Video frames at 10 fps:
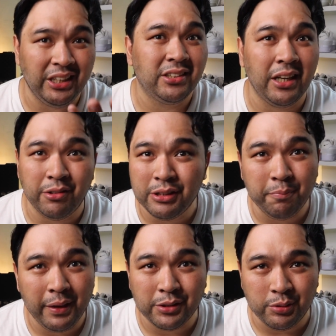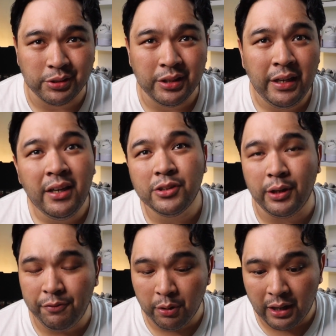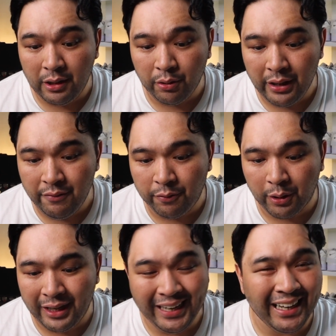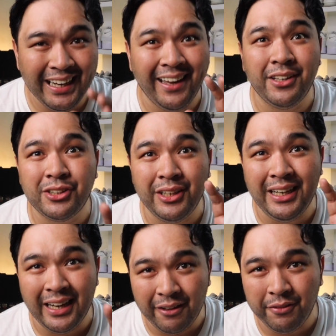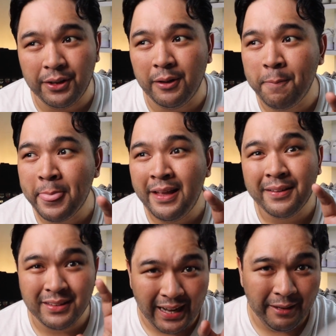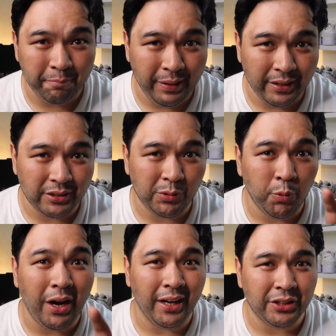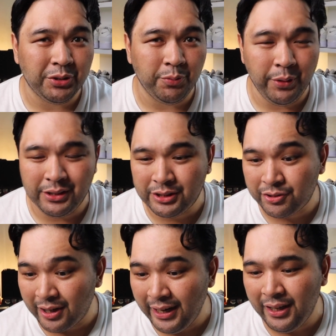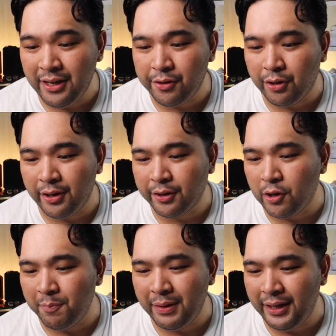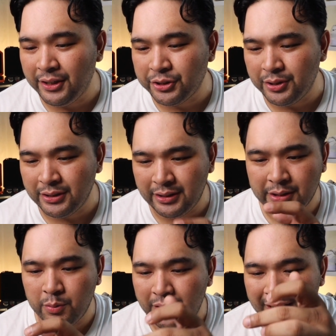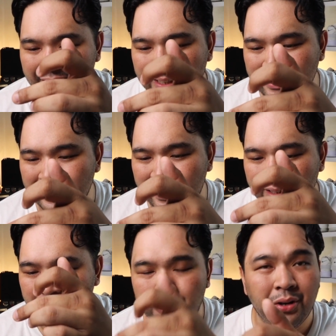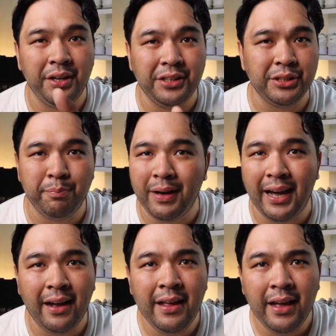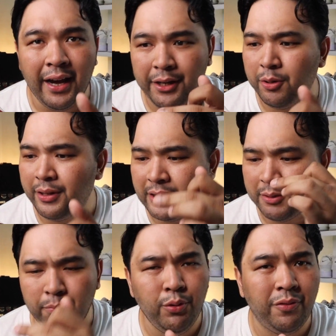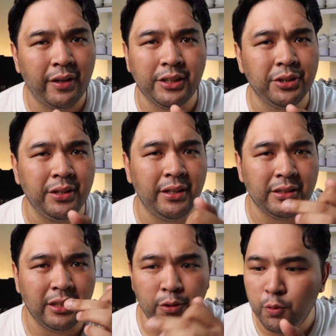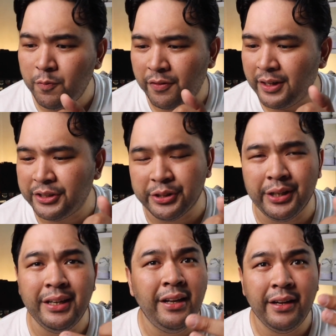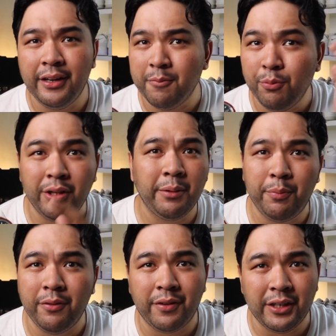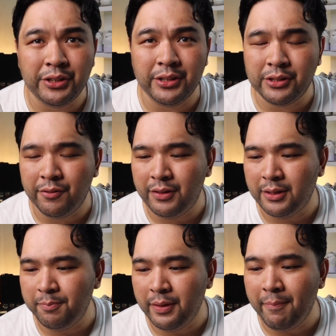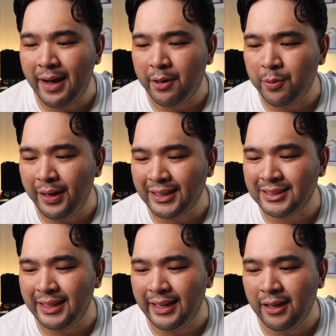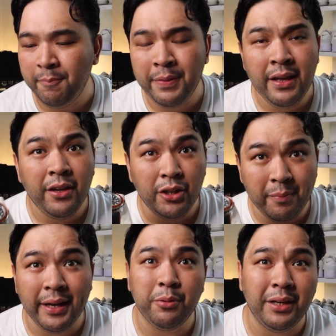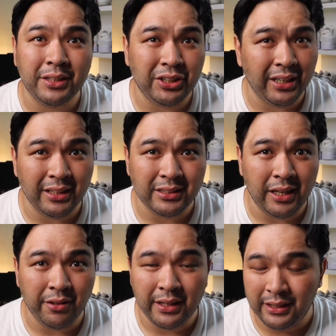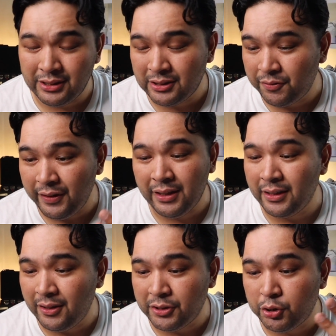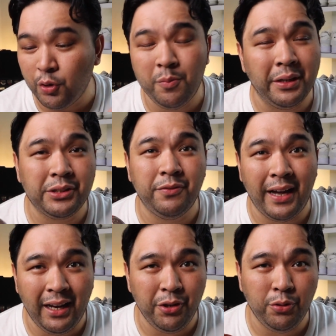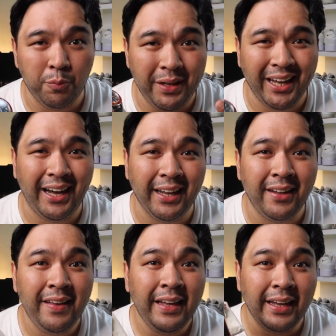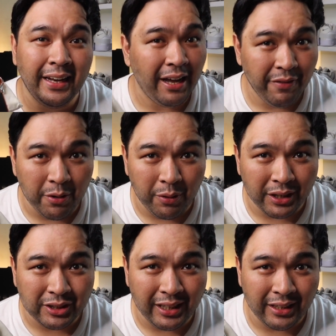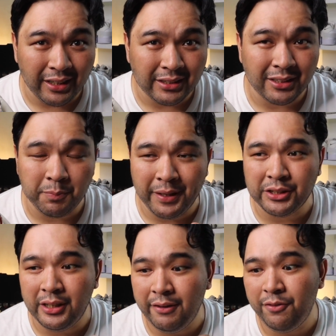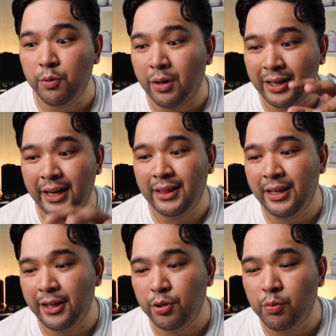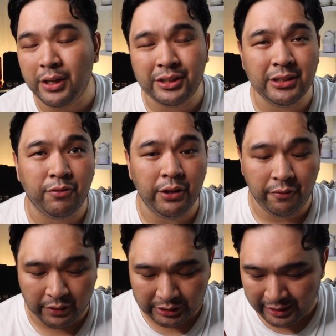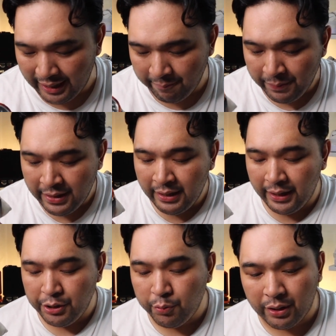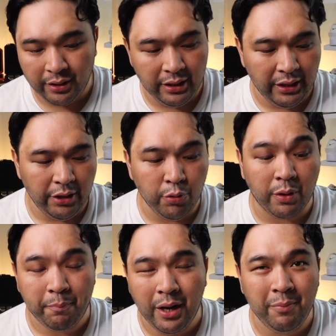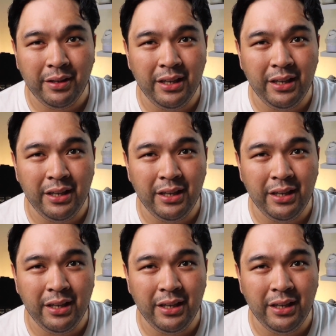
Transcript: 6,000 pesos. So if you are looking for like an entry-level timepiece watch with striking color combinations, this one is in the orange and black. I know there's a blue version, there's a lume version, there are multiple versions of the Mako XL. You might want to check this out. I just feel that there's so much value to be had in having a watch like this, especially if you are getting into watches for the first time and you were probably